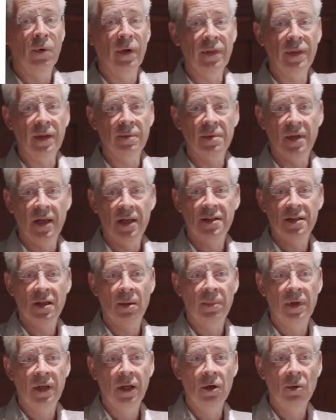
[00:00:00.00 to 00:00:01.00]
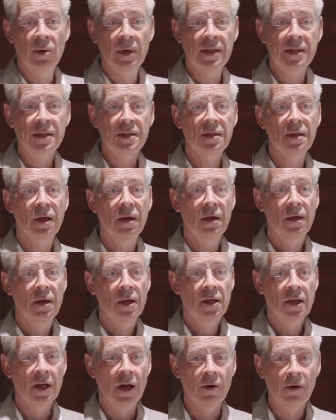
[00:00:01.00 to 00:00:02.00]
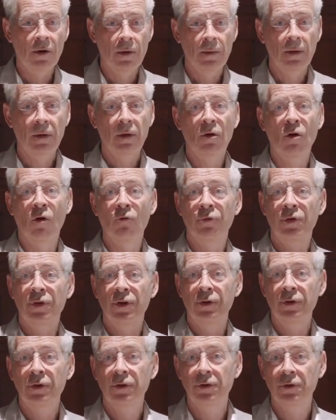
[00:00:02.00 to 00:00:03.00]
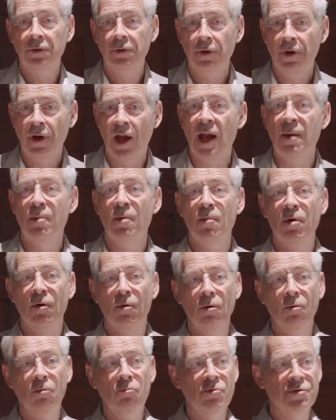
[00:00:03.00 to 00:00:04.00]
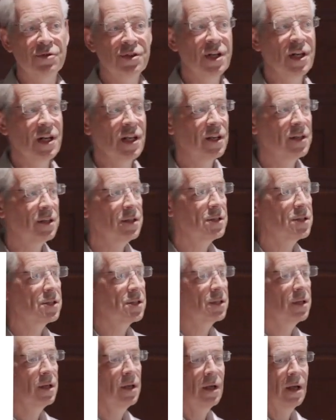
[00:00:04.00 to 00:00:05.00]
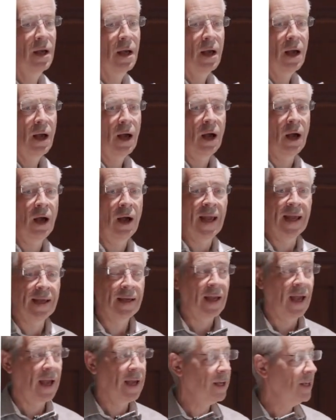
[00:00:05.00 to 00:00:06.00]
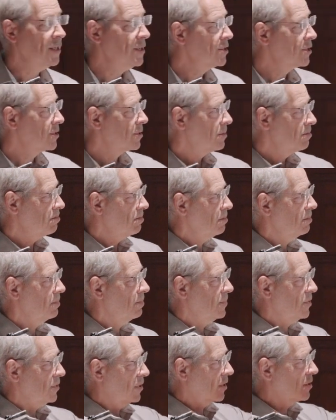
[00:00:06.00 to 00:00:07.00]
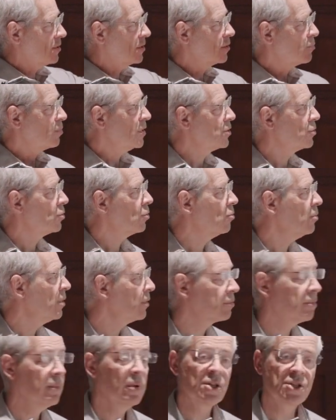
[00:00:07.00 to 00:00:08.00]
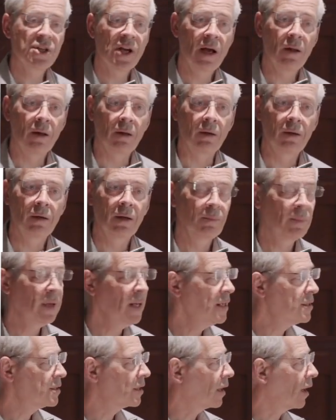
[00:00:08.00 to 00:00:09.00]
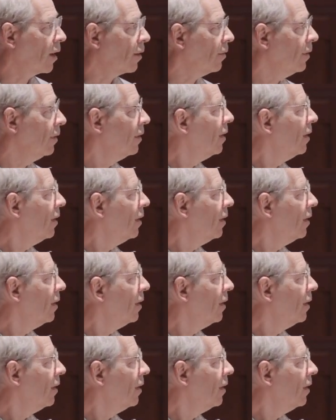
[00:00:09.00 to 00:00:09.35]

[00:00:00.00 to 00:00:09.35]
with is somebody who is, confident, capable, resilient, engaged, just as we saw with Rochelle a minute ago.